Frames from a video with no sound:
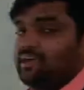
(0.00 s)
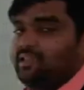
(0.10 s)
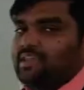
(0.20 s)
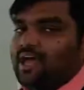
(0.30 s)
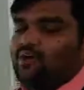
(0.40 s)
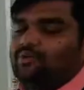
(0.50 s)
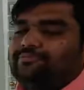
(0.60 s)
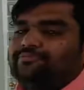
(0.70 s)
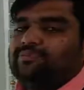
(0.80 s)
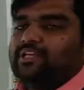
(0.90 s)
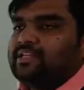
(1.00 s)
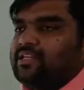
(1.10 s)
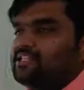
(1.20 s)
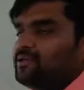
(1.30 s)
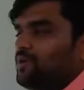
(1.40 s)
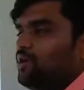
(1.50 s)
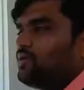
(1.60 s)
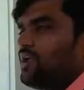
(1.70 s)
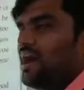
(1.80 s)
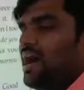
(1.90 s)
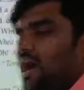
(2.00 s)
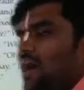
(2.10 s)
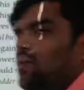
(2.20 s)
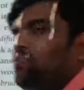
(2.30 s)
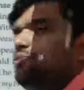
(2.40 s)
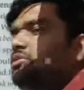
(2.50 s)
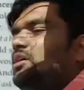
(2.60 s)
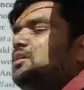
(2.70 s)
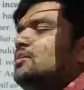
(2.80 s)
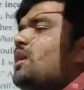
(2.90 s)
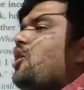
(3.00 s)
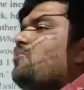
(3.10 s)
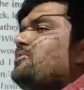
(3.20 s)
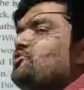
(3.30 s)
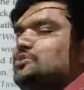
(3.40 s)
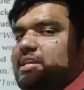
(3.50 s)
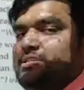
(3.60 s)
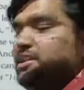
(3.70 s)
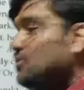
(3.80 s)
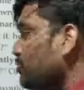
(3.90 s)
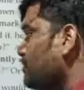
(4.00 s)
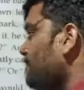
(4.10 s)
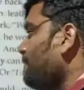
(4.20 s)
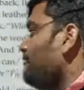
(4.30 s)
Now he tells about how Mr. Jessler looked.